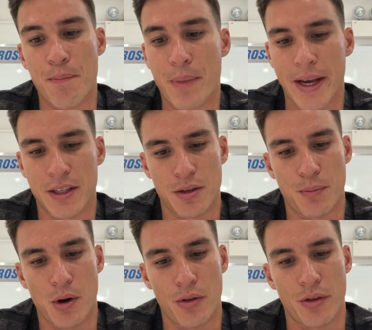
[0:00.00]
based
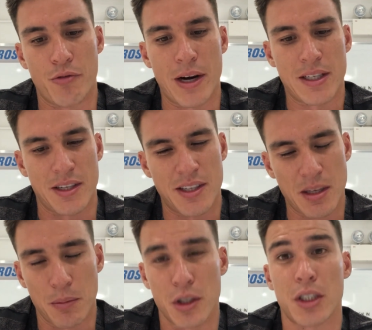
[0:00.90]
upon the rest of the
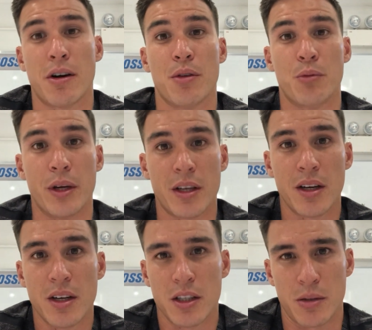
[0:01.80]
stimulus throughout the week
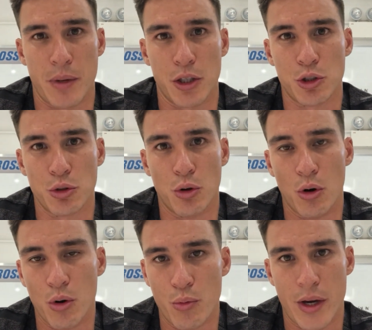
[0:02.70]
to make
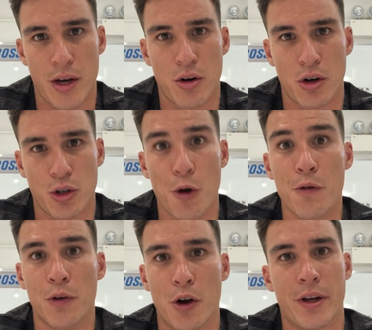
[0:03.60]
sure we are not
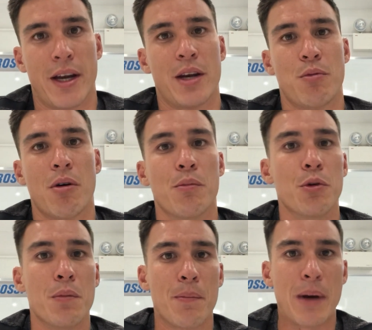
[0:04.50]
overloading any one
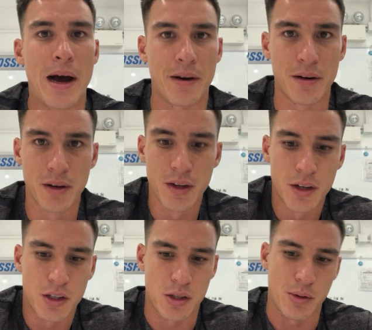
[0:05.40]
movement pattern.
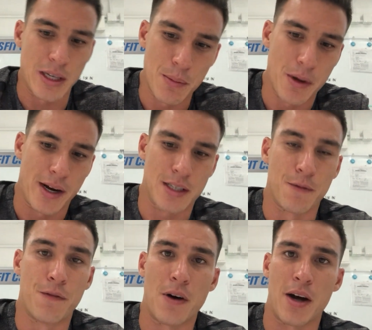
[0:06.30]
So we're keeping it nice
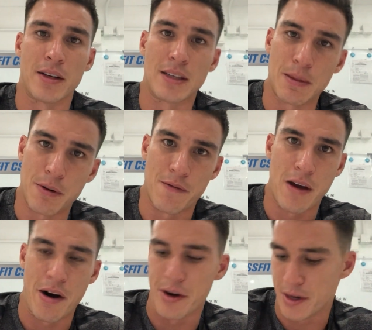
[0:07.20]
and fun, keeping it
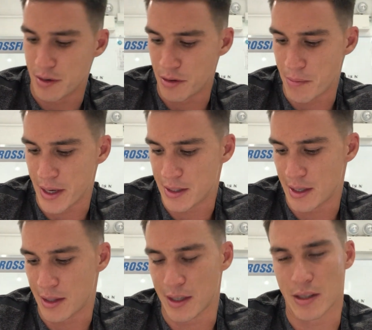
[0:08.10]
varied. You may
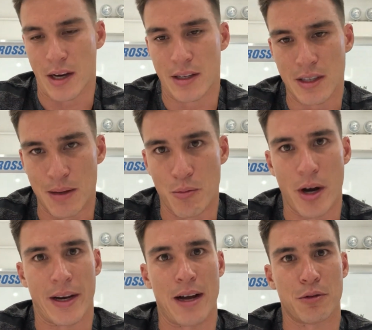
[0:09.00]
see things like team
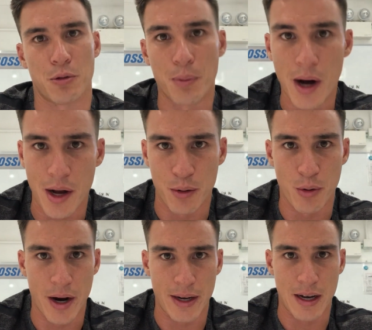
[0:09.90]
workouts or partner
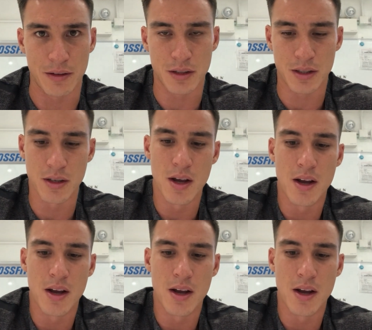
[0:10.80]
workouts,